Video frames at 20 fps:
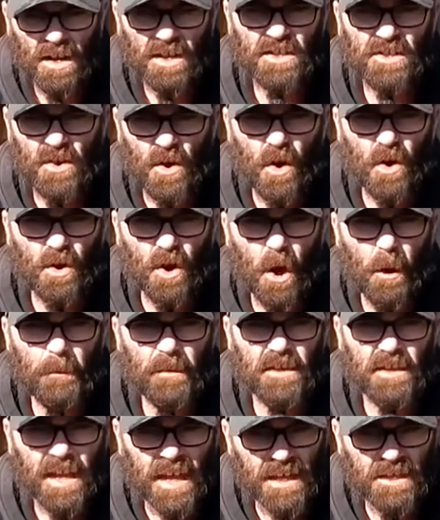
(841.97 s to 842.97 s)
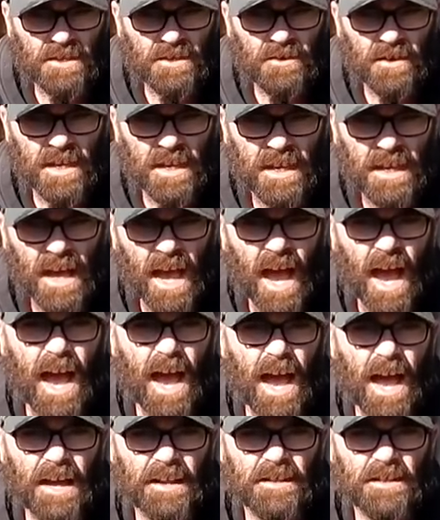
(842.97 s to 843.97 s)
is your allotment history
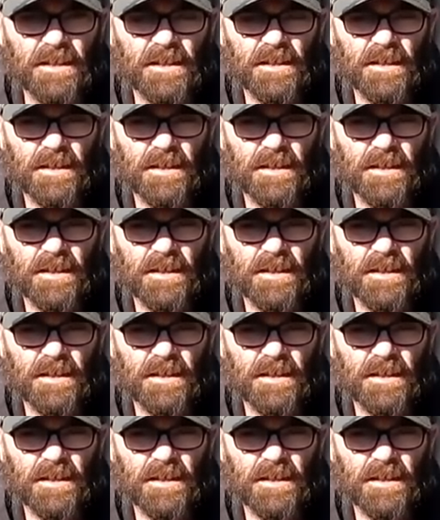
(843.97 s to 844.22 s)
and